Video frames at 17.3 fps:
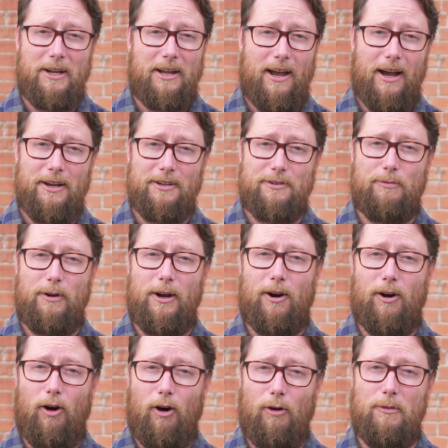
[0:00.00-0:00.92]
because we
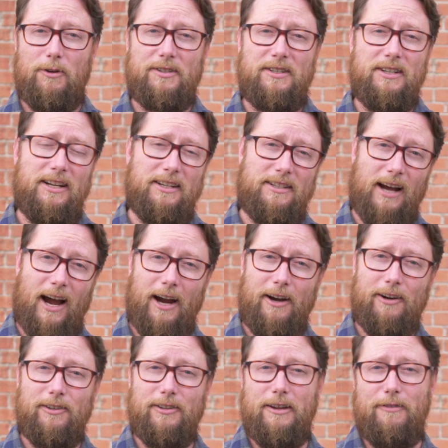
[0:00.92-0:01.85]
are almost an
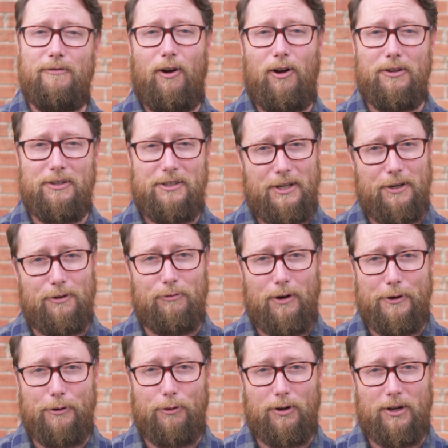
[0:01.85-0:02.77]
entirely volunteer
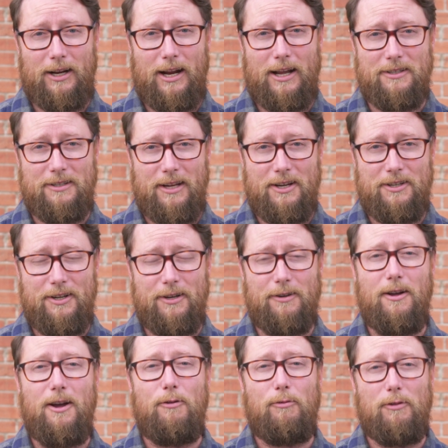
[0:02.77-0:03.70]
run
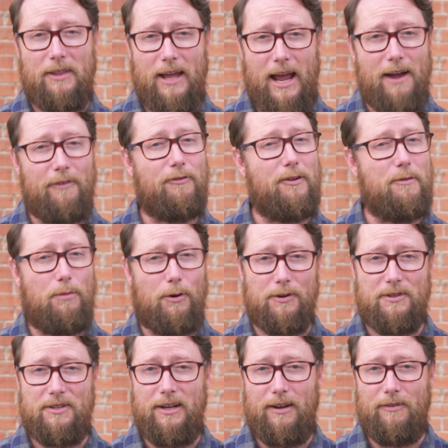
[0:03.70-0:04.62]
organization with every
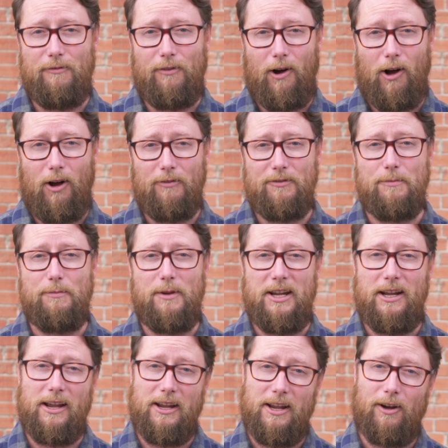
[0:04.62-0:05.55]
person involved
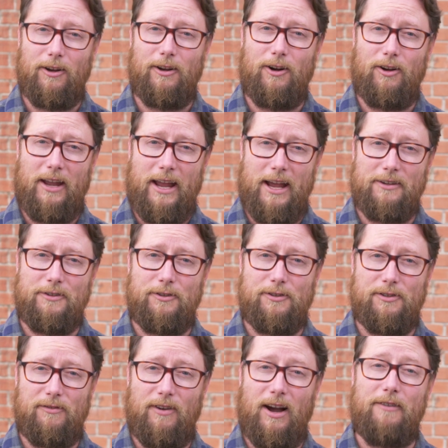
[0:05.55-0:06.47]
being a young adult cancer
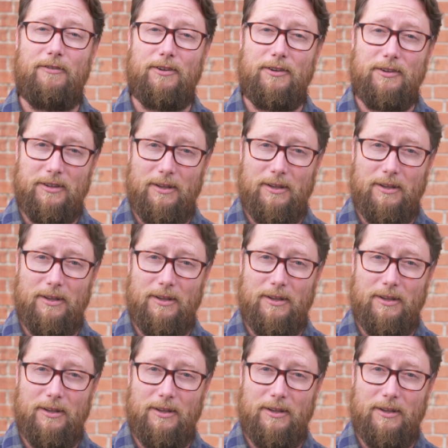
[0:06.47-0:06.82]
survivor